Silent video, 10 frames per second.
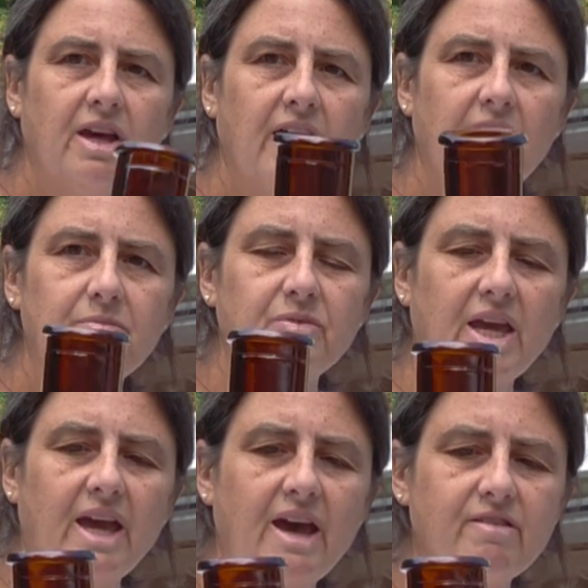they
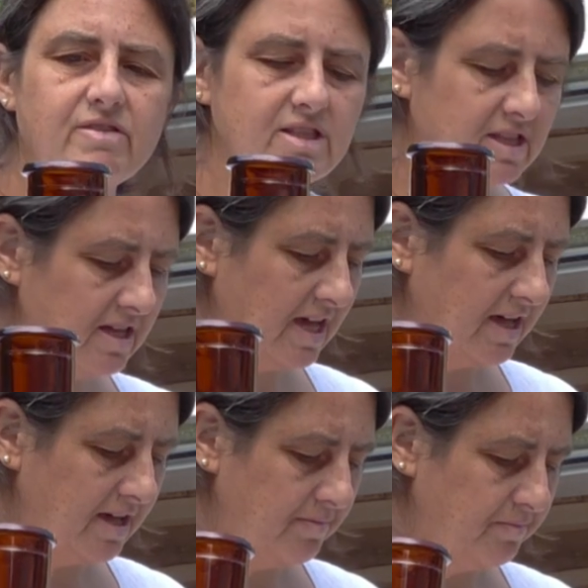have in the
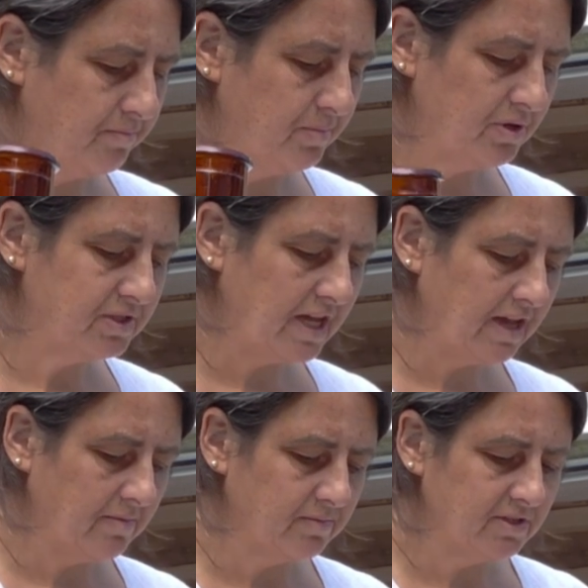
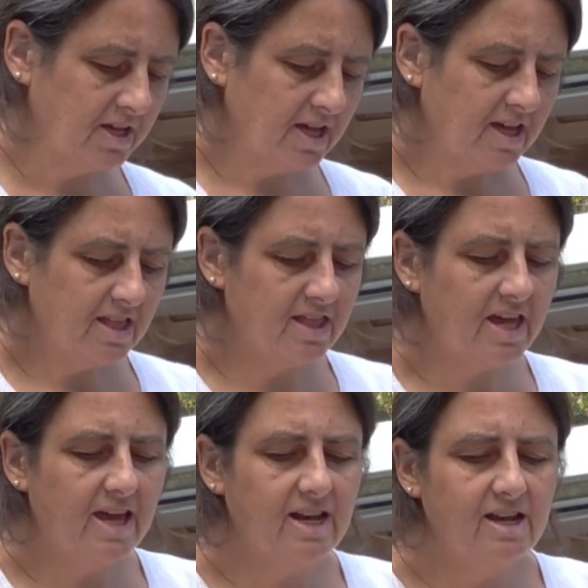museums,
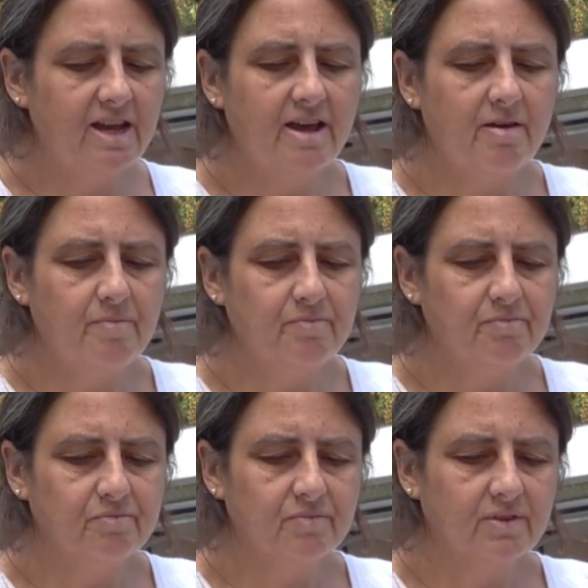then
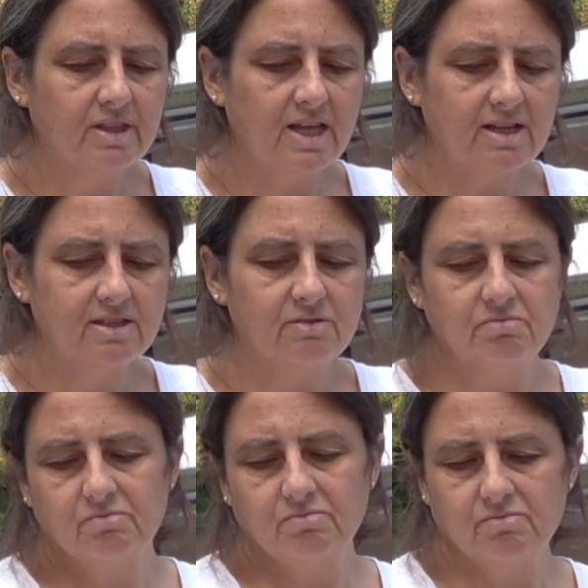that's
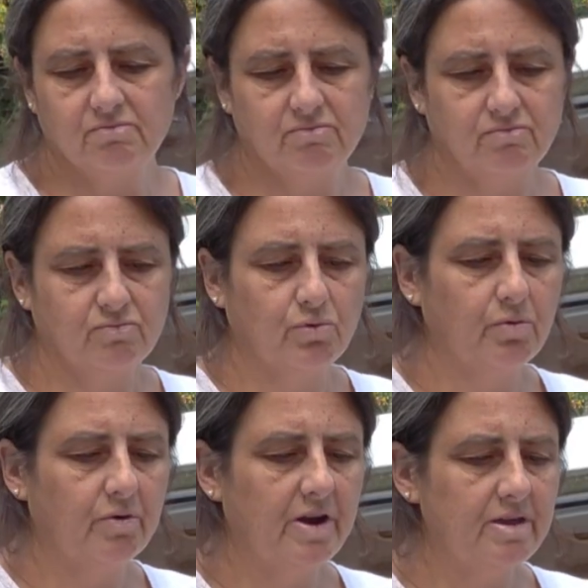what
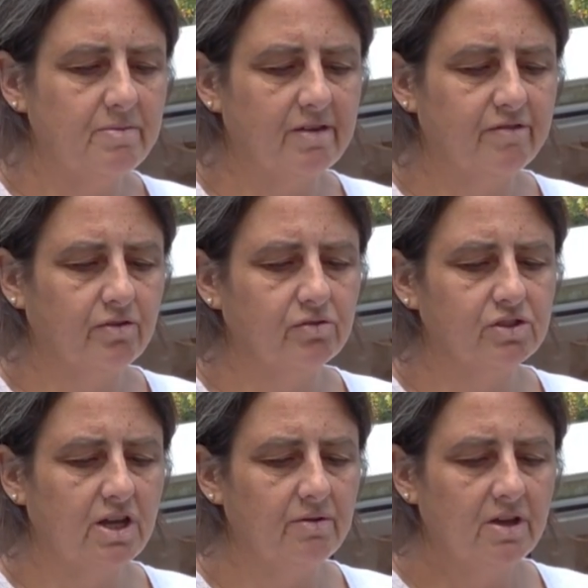we're aiming for.
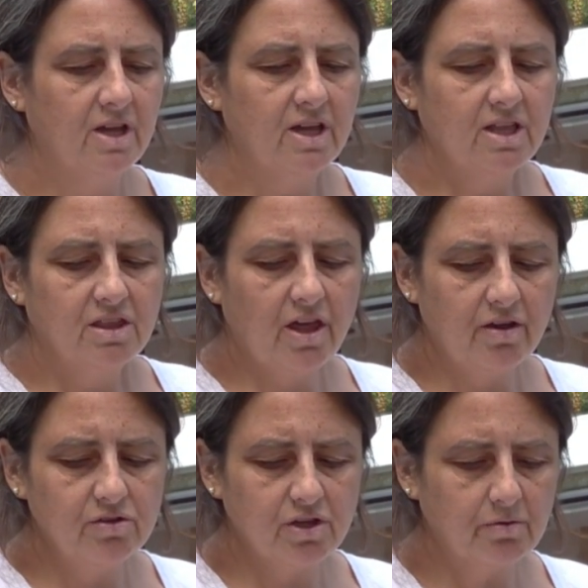So
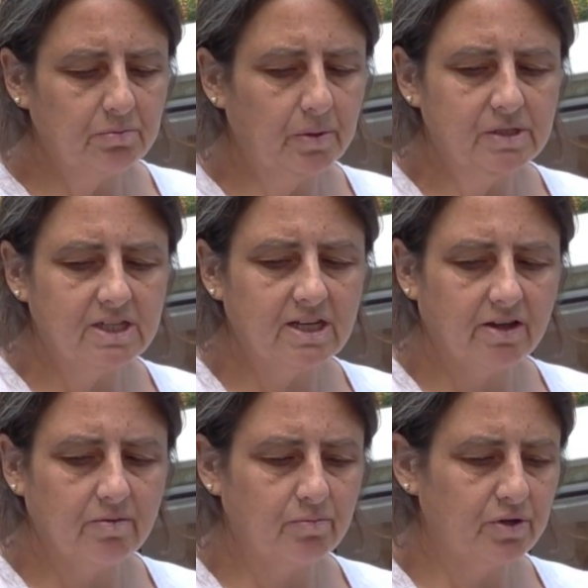those I would put in
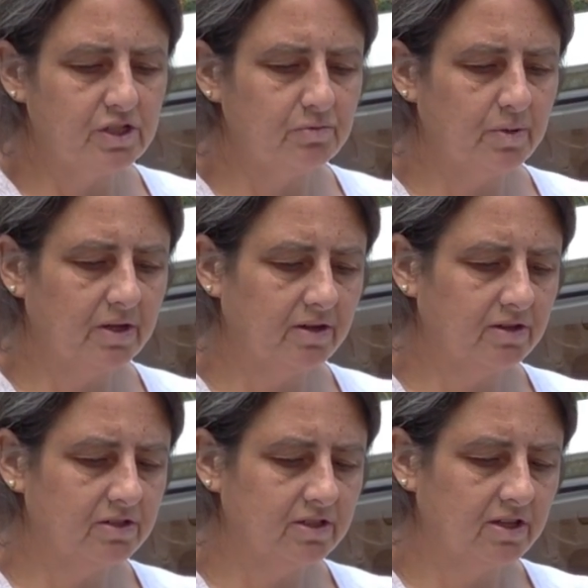Ironbridge,
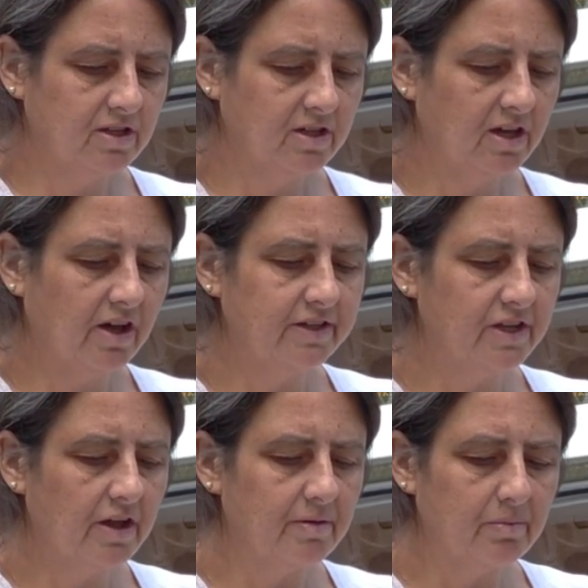because I
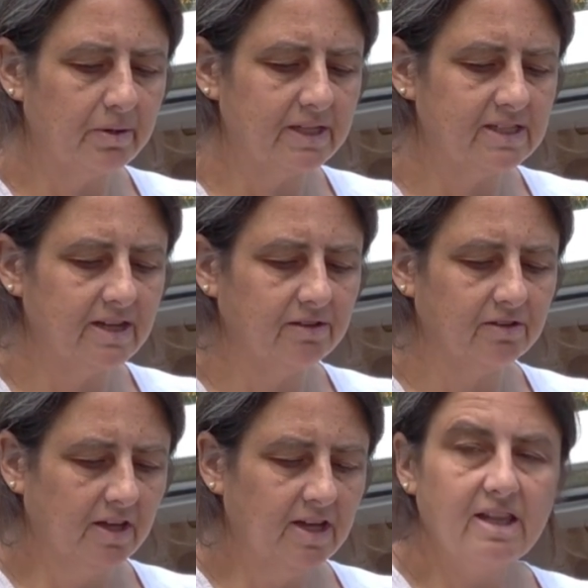know at Bliss Hill
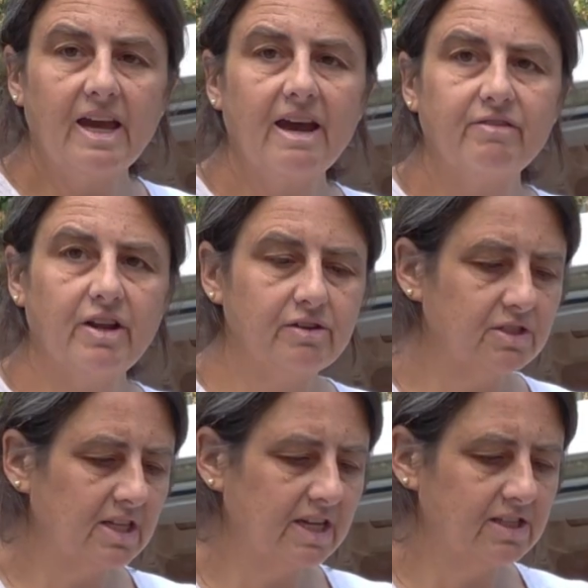they have loads
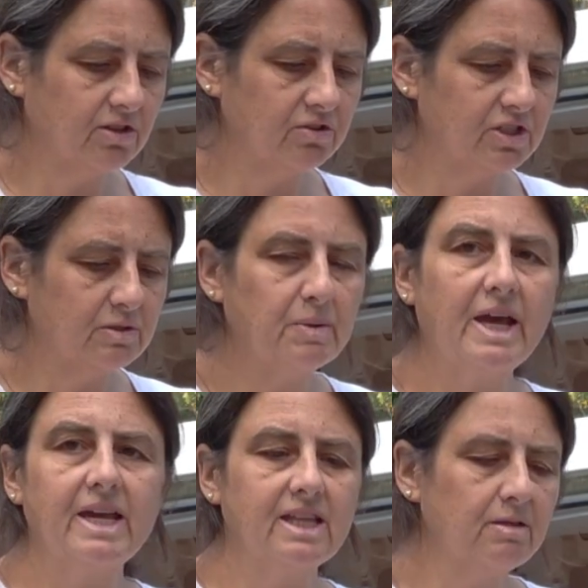of these on
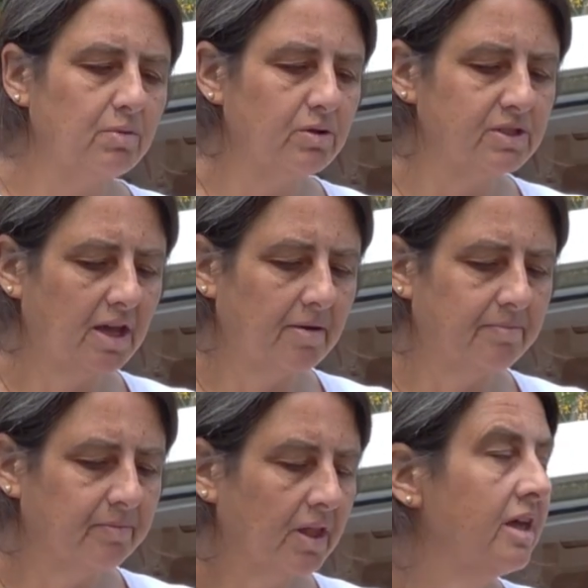display in the museum,
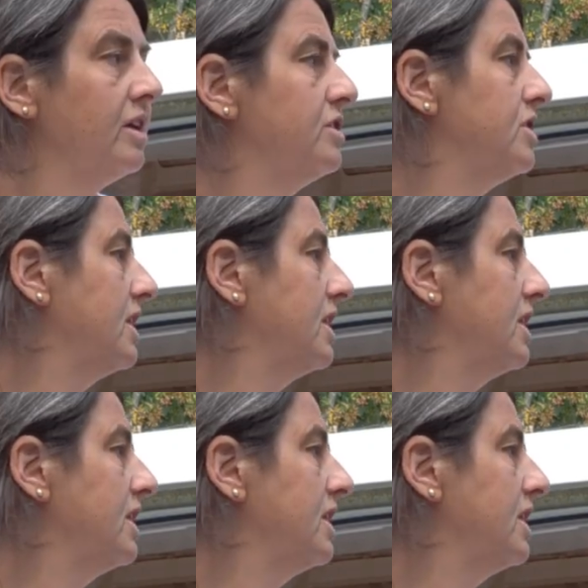so they